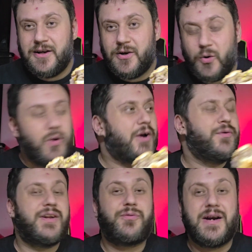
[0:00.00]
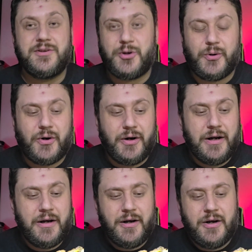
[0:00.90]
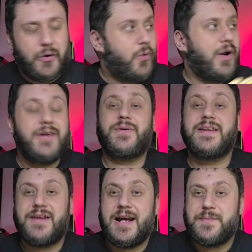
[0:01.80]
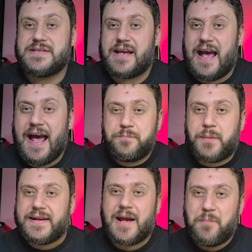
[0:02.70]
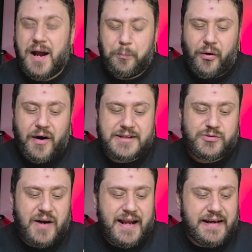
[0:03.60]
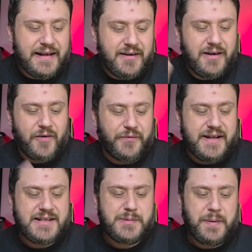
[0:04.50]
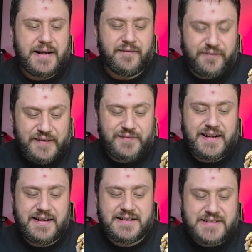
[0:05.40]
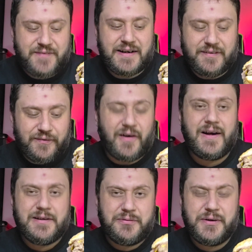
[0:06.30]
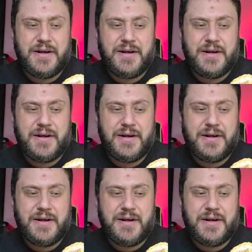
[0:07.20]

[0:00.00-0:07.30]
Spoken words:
all over the front door, all over the neighbour's cat. But yeah, my price rating of this being $15.75.